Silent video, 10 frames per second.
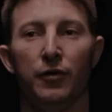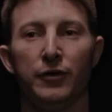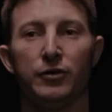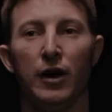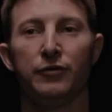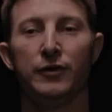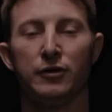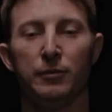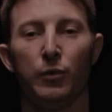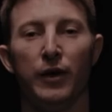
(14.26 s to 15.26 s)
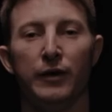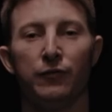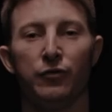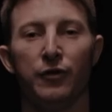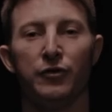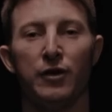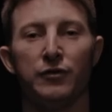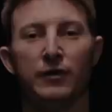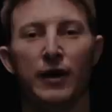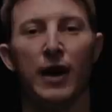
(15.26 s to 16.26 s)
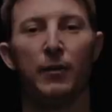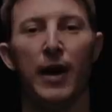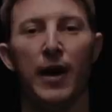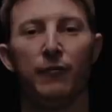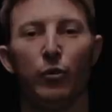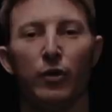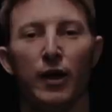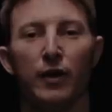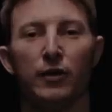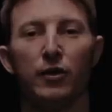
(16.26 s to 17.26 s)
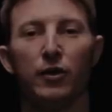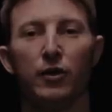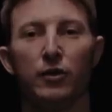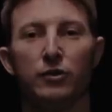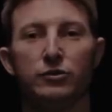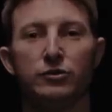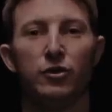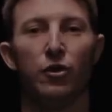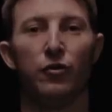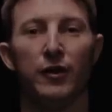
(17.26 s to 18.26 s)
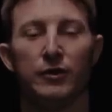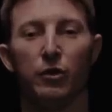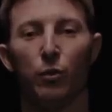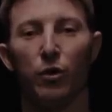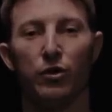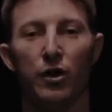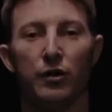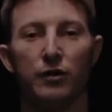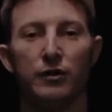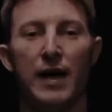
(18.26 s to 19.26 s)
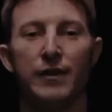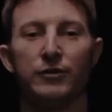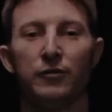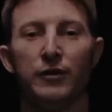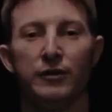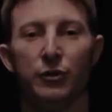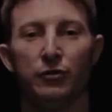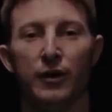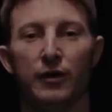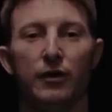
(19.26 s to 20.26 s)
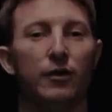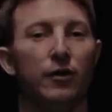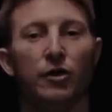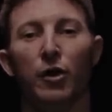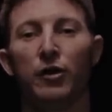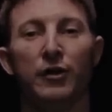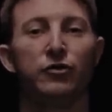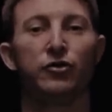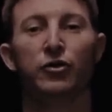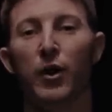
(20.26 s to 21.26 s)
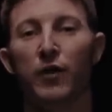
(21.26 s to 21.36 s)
this off season is gonna be way different. This off season I got I have more like certain things I want to work on. Last off season it was like you know let's just